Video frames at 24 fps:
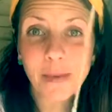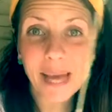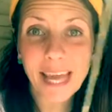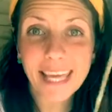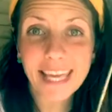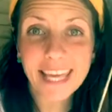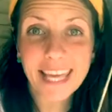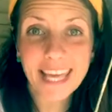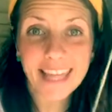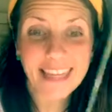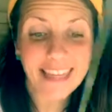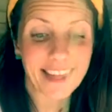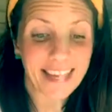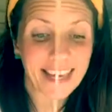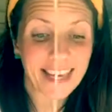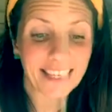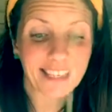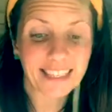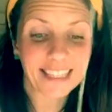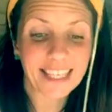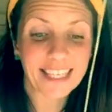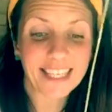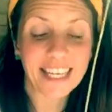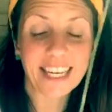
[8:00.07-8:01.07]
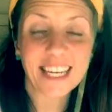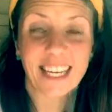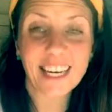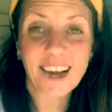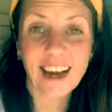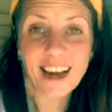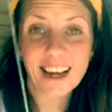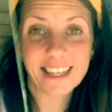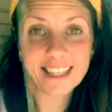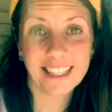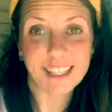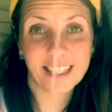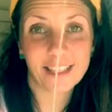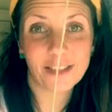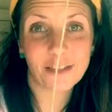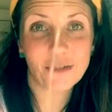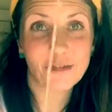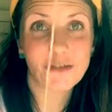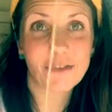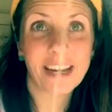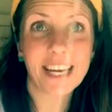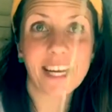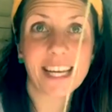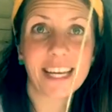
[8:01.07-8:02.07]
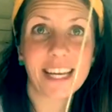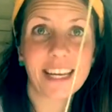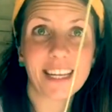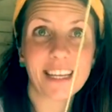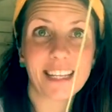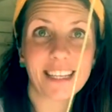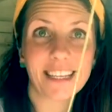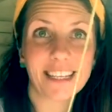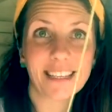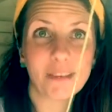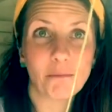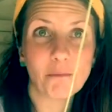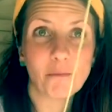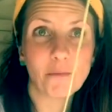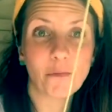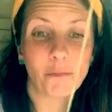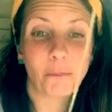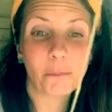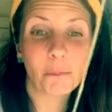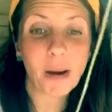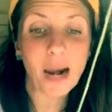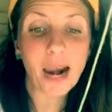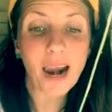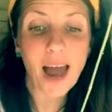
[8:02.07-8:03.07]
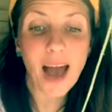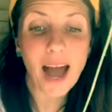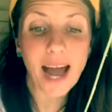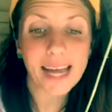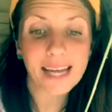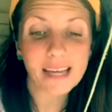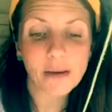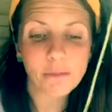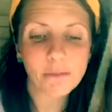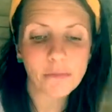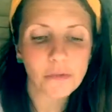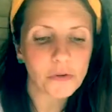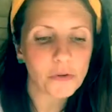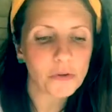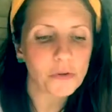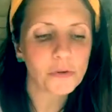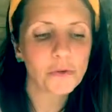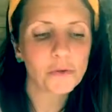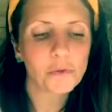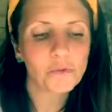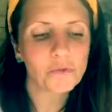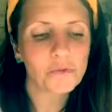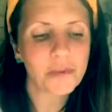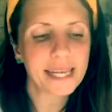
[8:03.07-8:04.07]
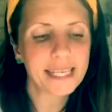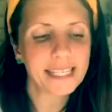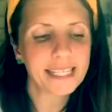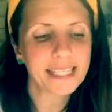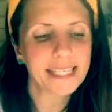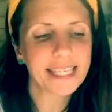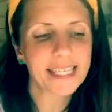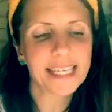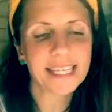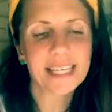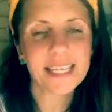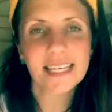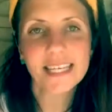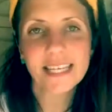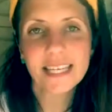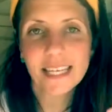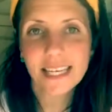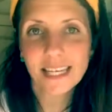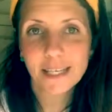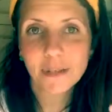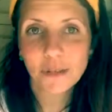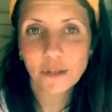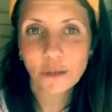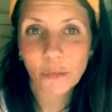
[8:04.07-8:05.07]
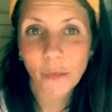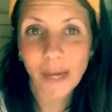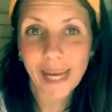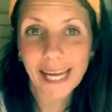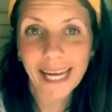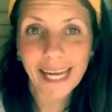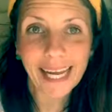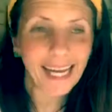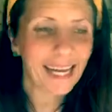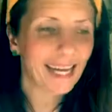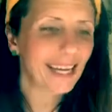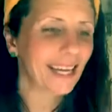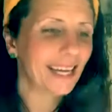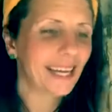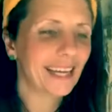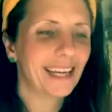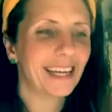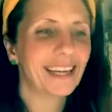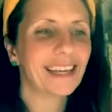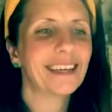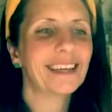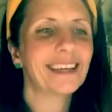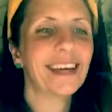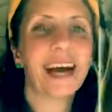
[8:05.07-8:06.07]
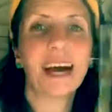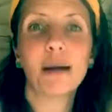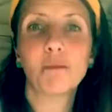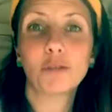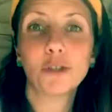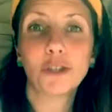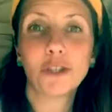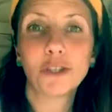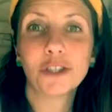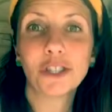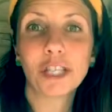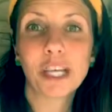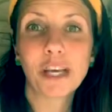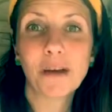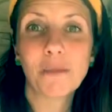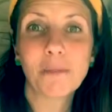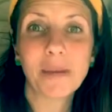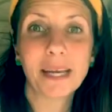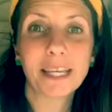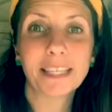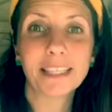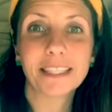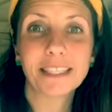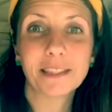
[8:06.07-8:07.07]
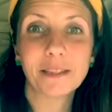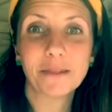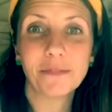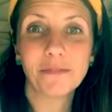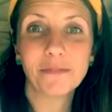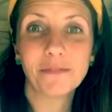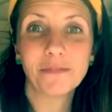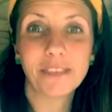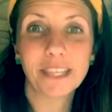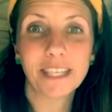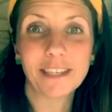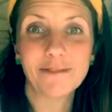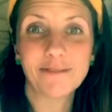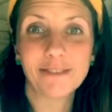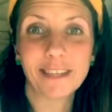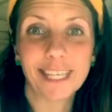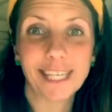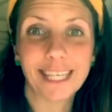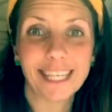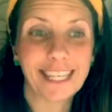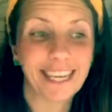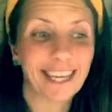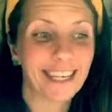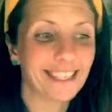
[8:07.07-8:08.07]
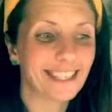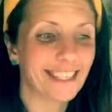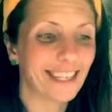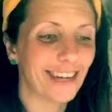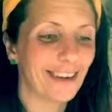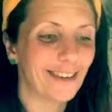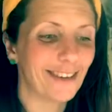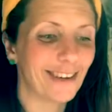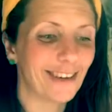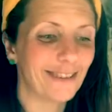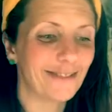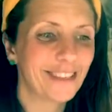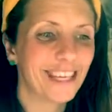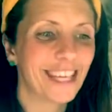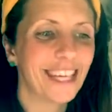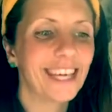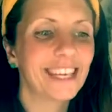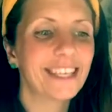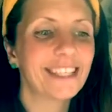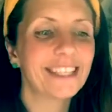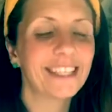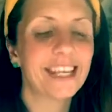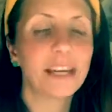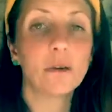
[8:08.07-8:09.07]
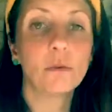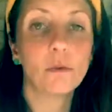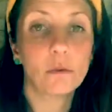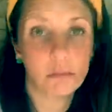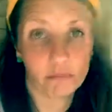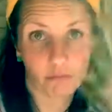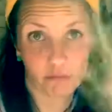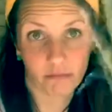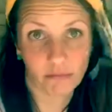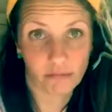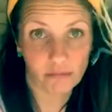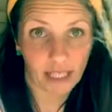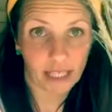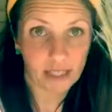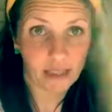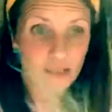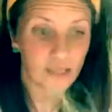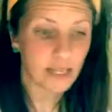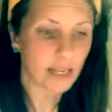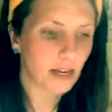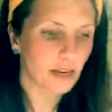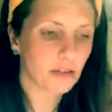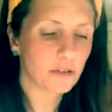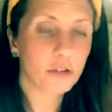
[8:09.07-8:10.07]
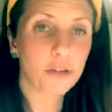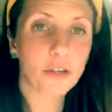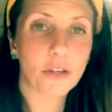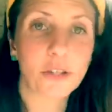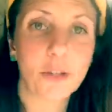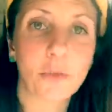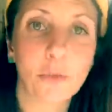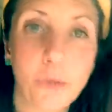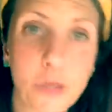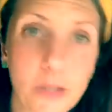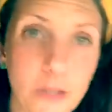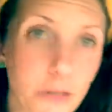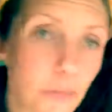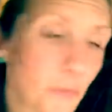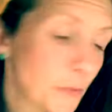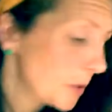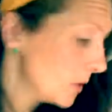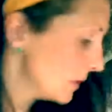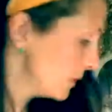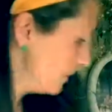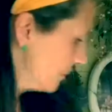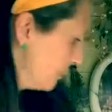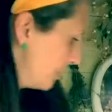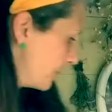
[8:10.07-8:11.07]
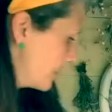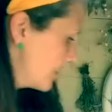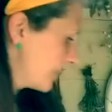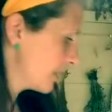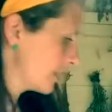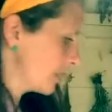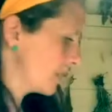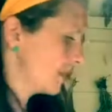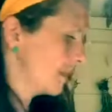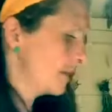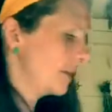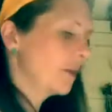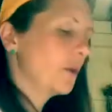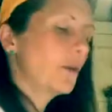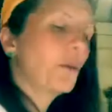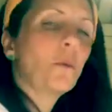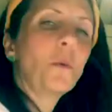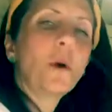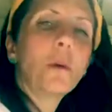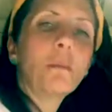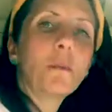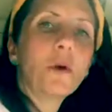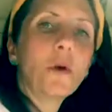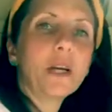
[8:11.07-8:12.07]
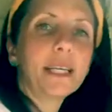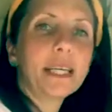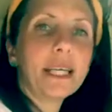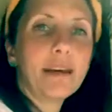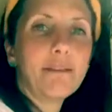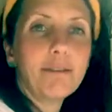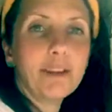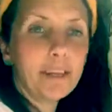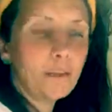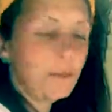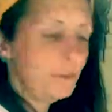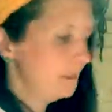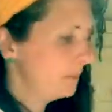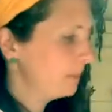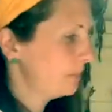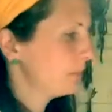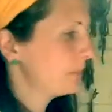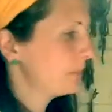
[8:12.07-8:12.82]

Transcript: making things, and a nice straight pliable bendy twig, I'm sure she can make something really nice out of. So that's it. I'll show you once more. One more Yarrow.